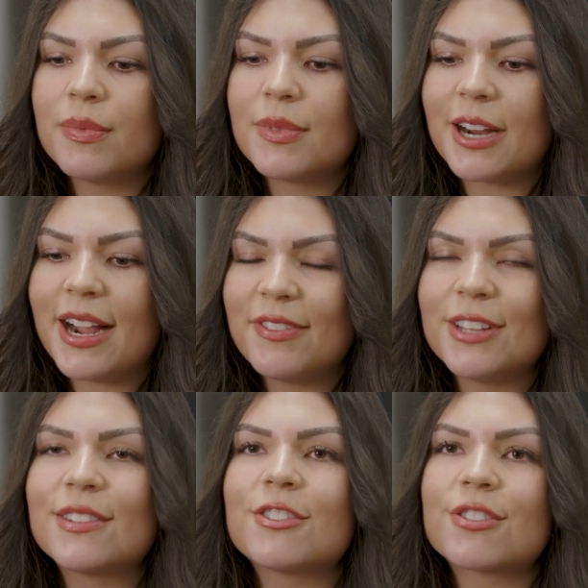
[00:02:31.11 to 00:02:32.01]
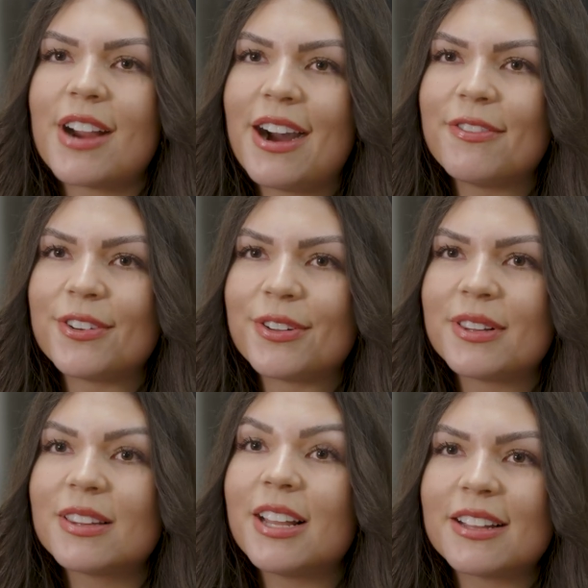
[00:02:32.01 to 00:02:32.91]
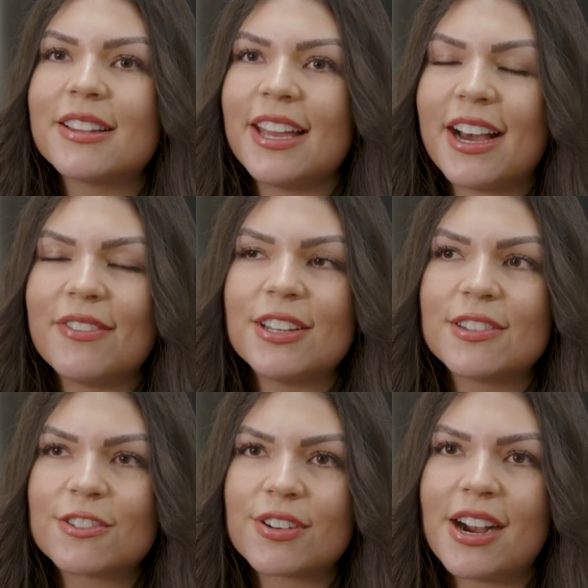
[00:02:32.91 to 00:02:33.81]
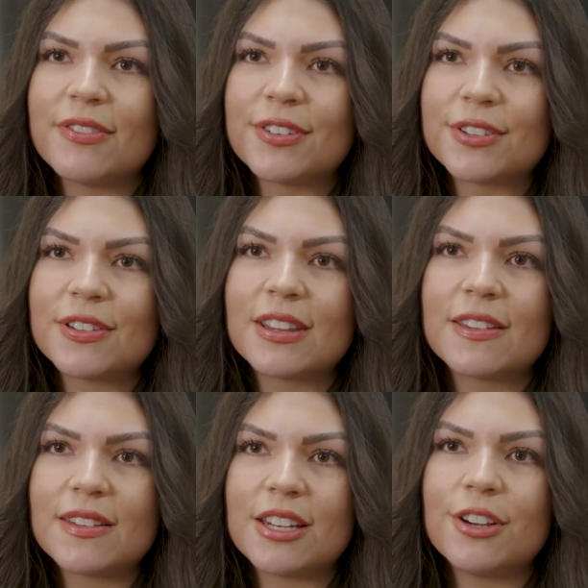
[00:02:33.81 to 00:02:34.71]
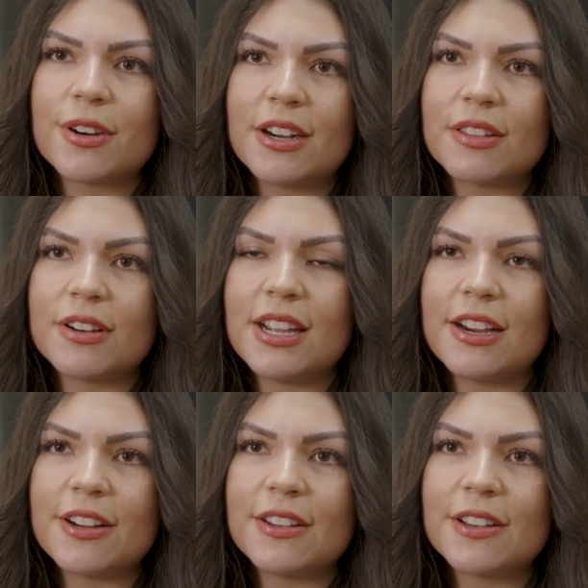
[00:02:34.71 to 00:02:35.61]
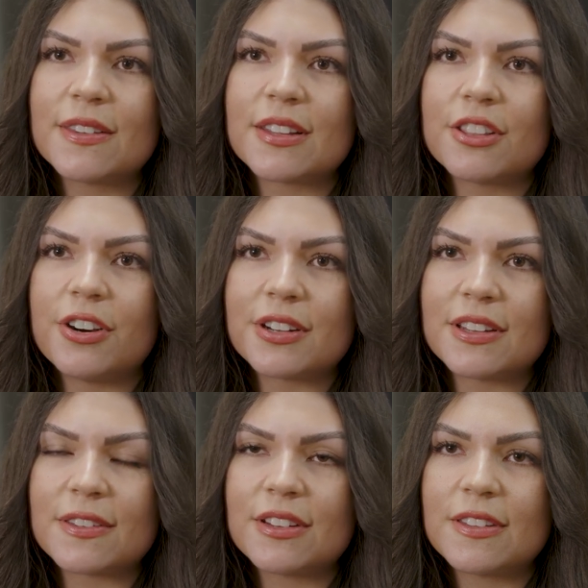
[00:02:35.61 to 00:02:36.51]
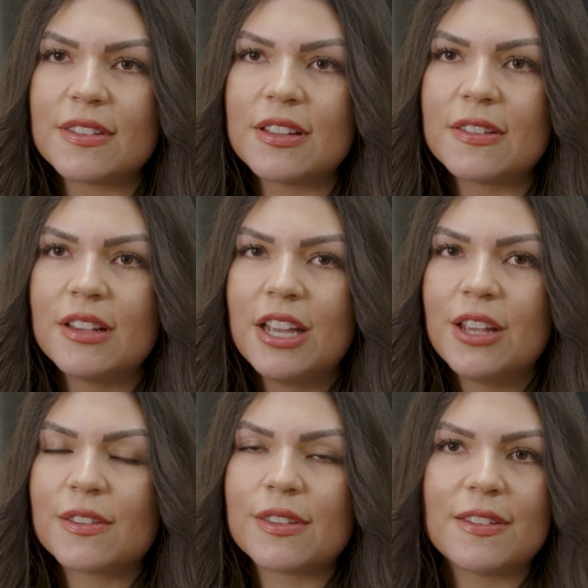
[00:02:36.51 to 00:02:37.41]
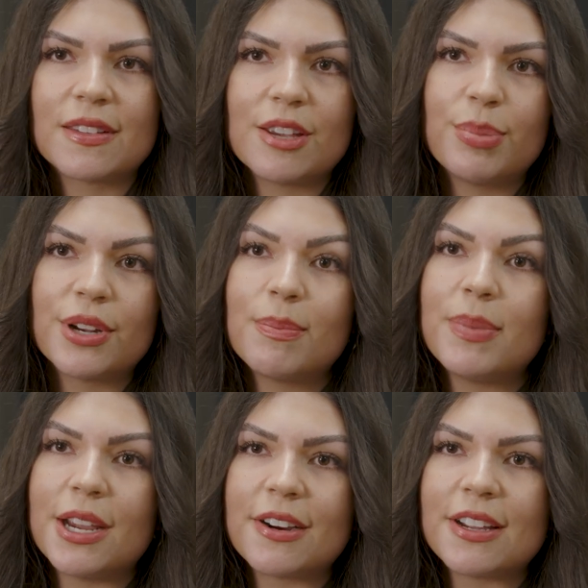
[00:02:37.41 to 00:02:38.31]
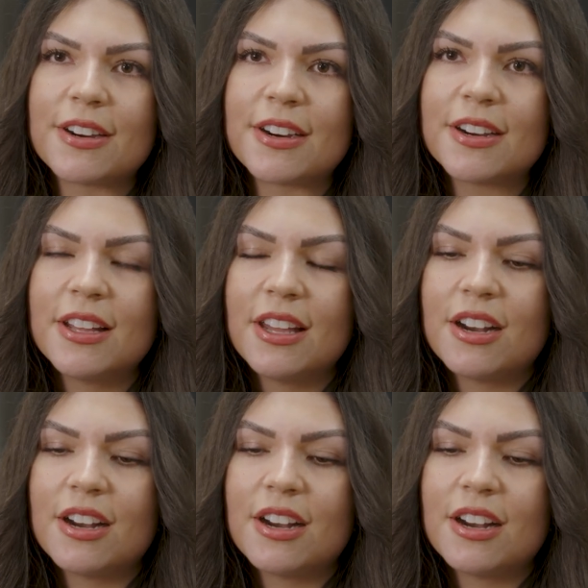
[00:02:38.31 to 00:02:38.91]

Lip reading: they're likely having to travel to the city or other areas and long distances. So this can put a barrier.